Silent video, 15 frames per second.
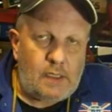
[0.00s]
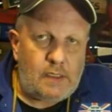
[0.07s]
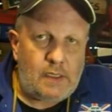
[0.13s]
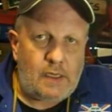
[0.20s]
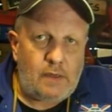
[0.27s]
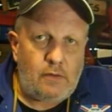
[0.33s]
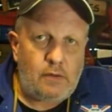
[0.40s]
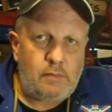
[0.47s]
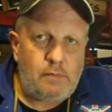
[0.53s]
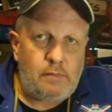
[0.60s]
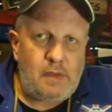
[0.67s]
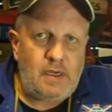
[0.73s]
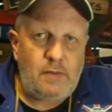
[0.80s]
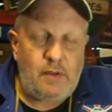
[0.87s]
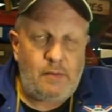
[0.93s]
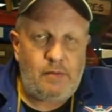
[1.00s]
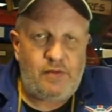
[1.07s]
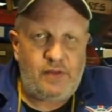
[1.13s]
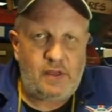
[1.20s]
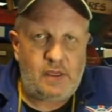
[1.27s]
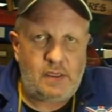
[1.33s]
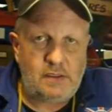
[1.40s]
Now, many people
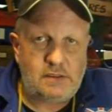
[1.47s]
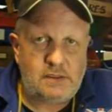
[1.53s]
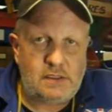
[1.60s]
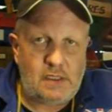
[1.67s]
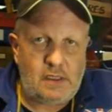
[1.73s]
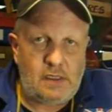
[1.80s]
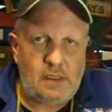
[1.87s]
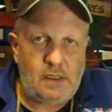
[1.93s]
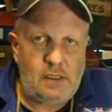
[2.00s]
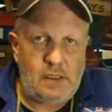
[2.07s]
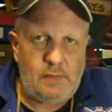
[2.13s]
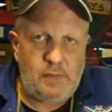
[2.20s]
think it's a